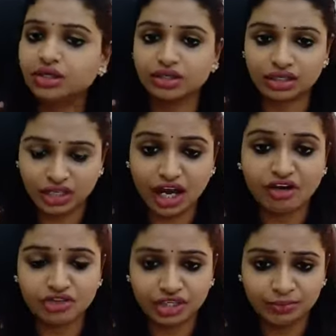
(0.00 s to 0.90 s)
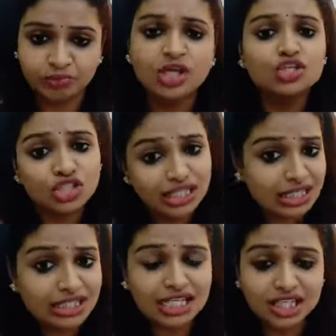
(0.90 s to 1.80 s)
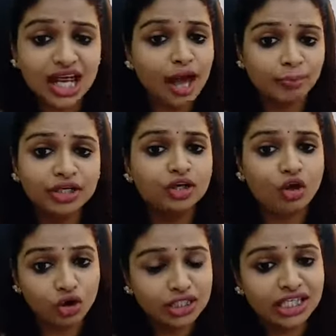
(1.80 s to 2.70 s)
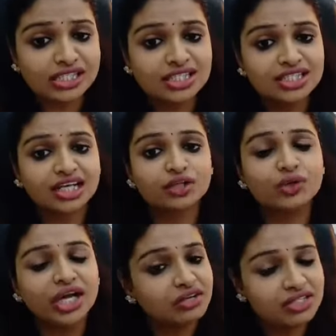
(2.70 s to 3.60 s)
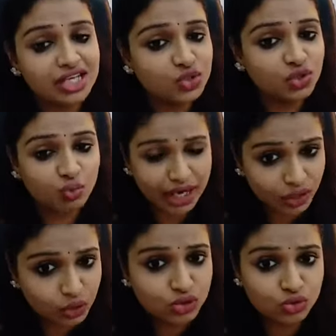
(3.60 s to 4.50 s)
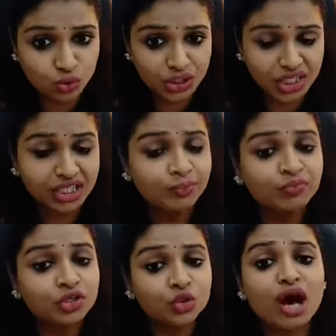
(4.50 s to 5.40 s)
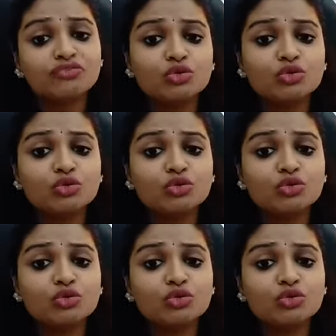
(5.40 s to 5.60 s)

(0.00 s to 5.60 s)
recovery. So this doesn't happen in all cases that you get results with one dose only. You have to